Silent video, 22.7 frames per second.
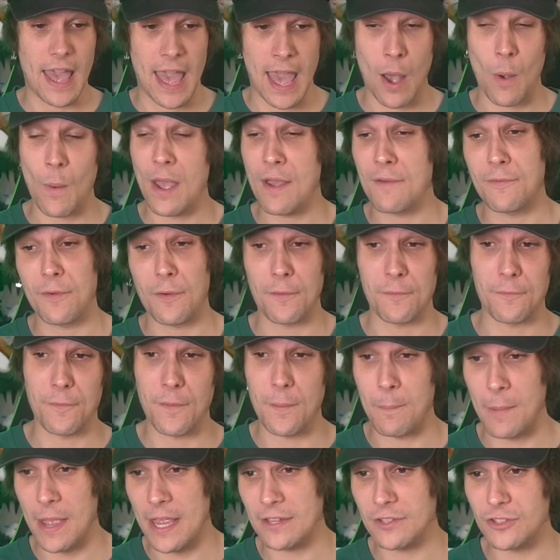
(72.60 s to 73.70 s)
However, if it
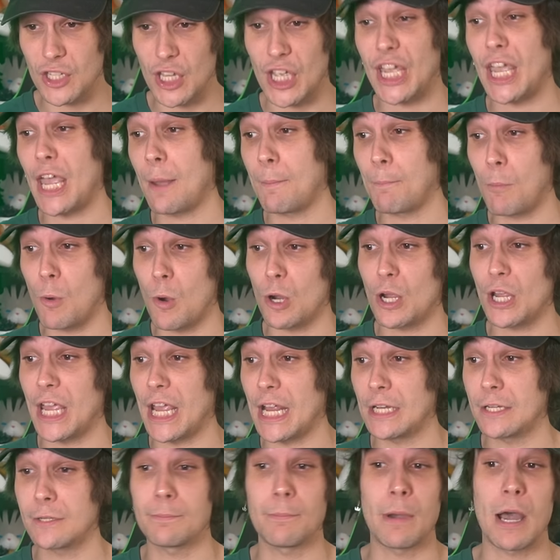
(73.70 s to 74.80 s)
means I get more
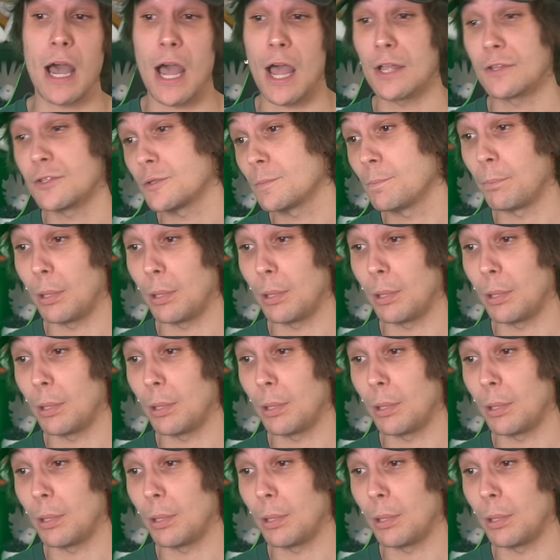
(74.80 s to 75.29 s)
Kingdom Hearts